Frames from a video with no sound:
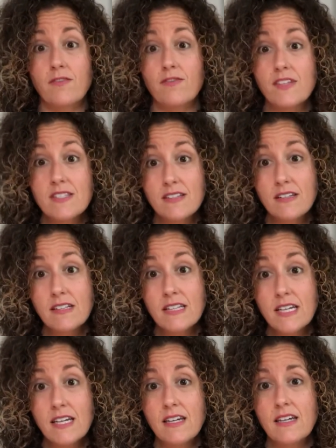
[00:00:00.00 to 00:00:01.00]

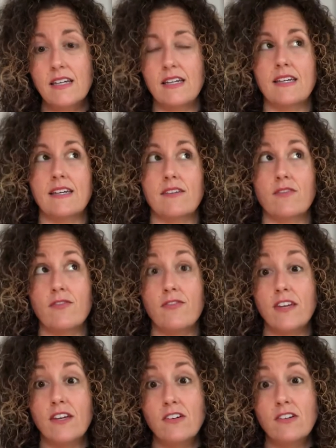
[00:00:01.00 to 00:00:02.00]
Physically, it can
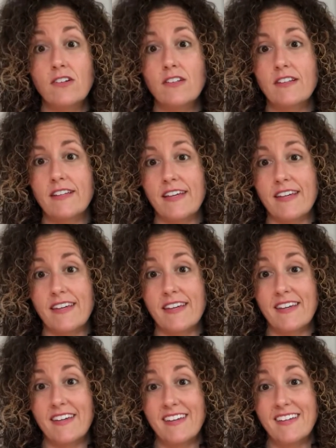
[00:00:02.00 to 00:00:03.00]
feel like
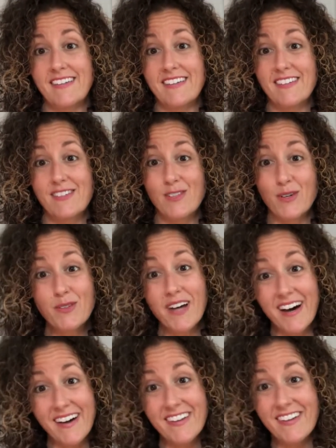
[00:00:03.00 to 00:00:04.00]
so
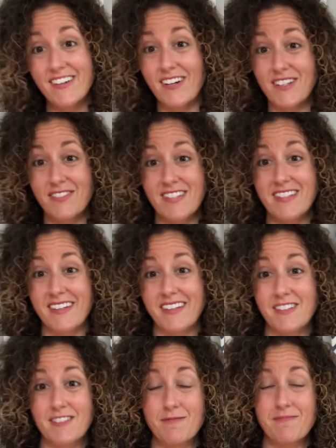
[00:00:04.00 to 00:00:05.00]
tired all of a
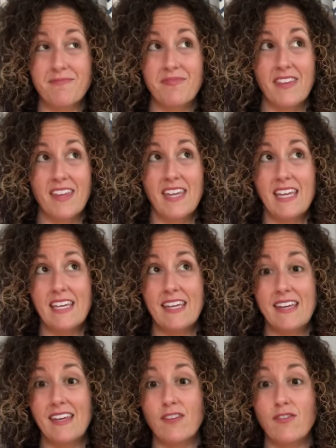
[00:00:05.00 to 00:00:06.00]
sudden.
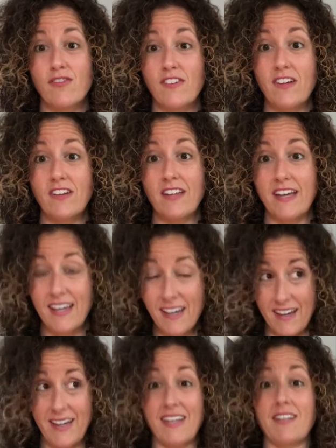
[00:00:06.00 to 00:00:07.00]
It can feel like
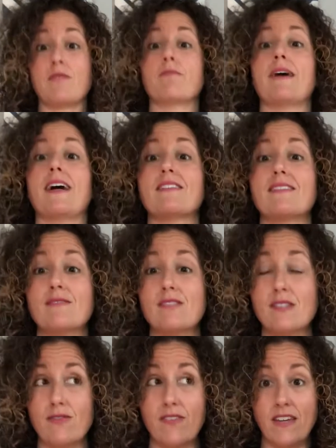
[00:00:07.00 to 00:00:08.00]
heightened bouts
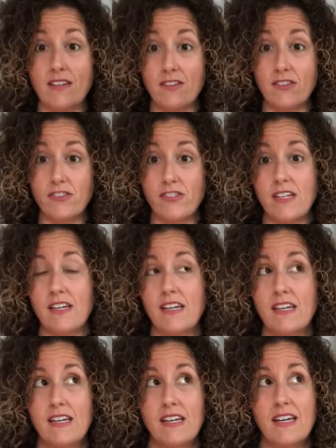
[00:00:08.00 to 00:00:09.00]
of energy.
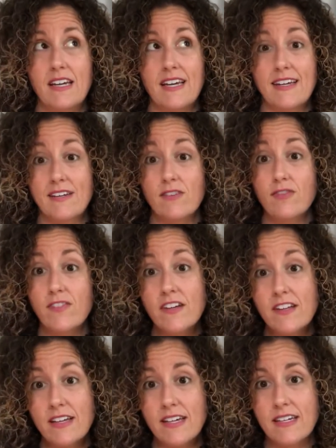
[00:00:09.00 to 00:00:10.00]
It can feel
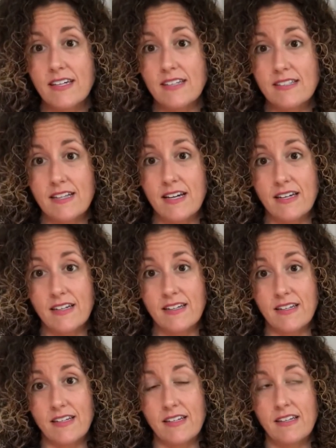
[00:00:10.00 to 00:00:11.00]
like
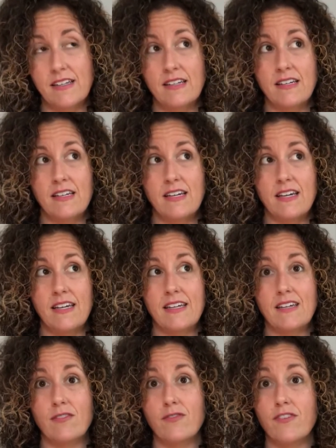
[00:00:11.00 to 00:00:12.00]
anxiety. It
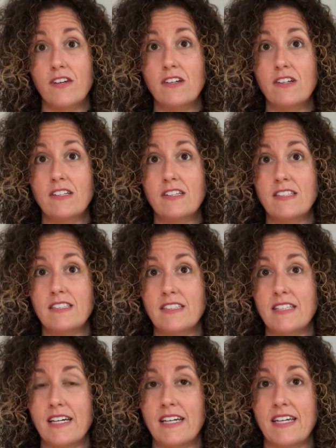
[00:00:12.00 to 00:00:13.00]
can feel
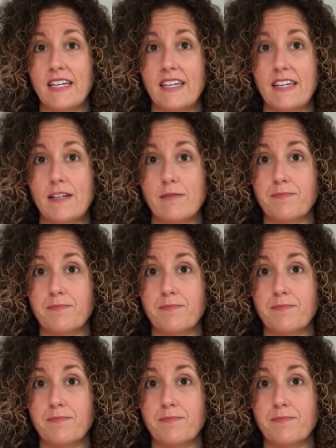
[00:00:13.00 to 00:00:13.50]
like